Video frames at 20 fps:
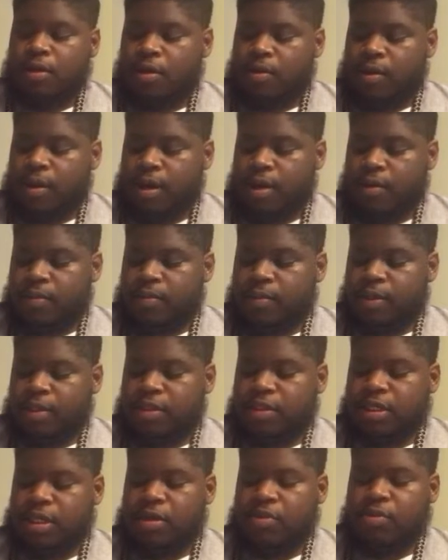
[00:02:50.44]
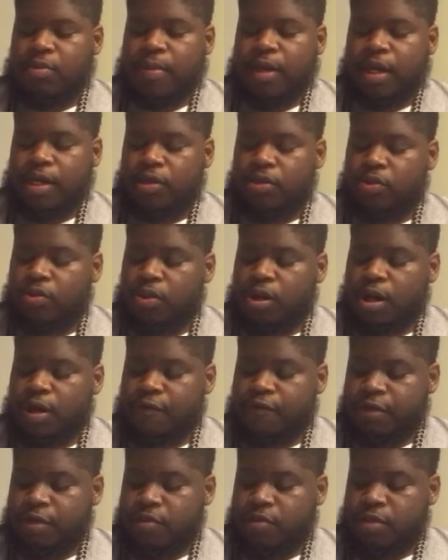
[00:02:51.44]
All right, but he said he will make a new
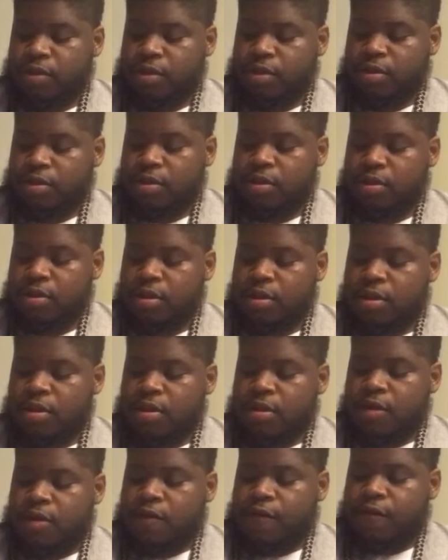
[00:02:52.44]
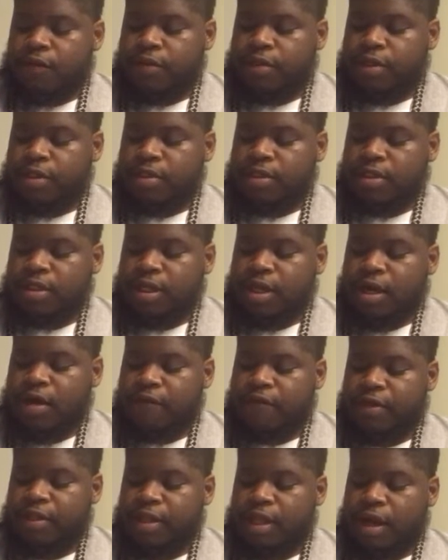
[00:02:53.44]
covenant with us. For this is the
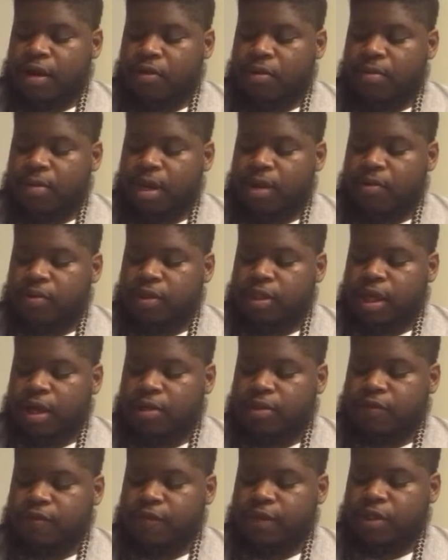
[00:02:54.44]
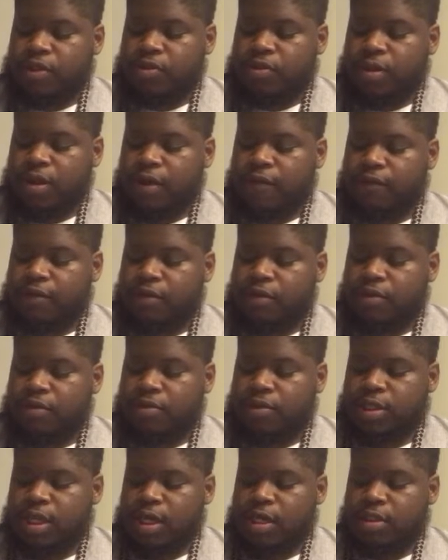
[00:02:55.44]
covenant that I will make with the house of Israel after
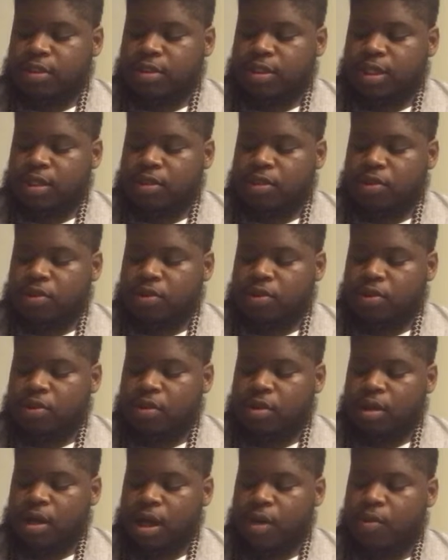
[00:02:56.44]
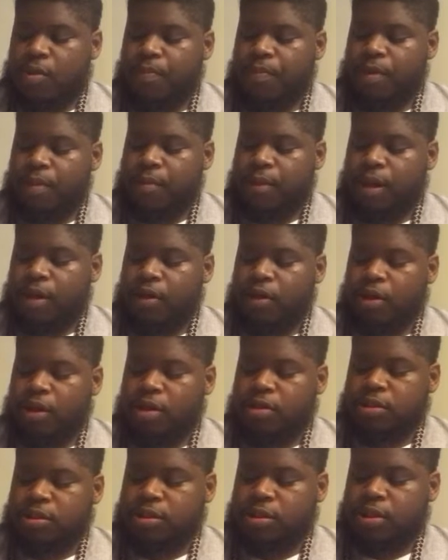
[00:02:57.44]
those days, saith the Lord. I will put my
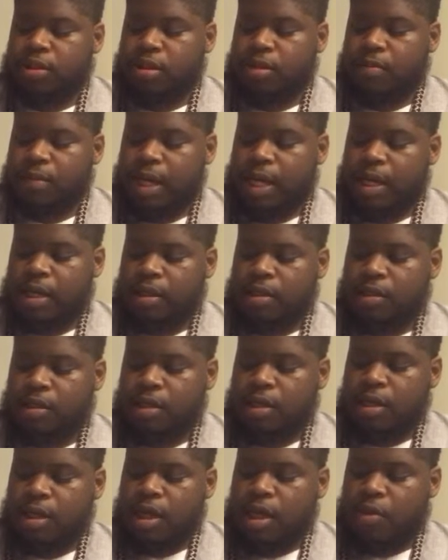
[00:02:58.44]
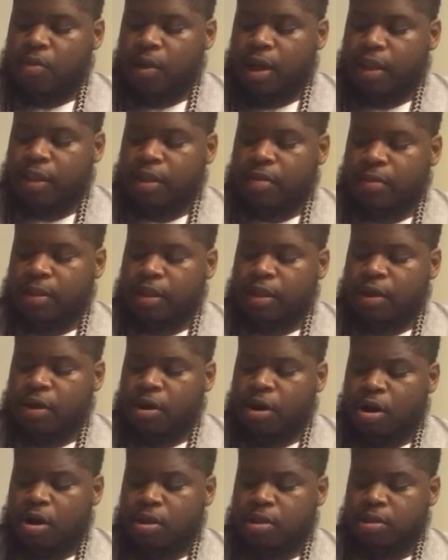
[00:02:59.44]
laws into their mind and write them in
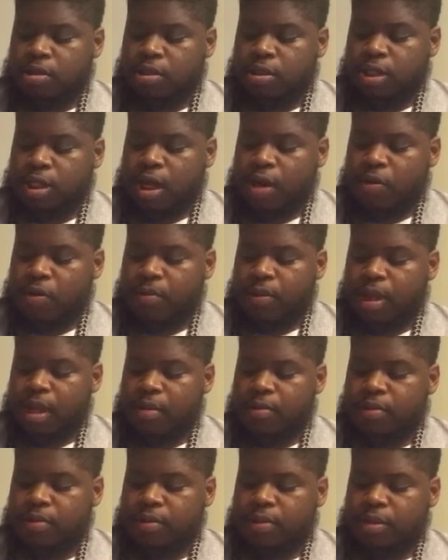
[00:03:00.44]
their hearts, and I will be able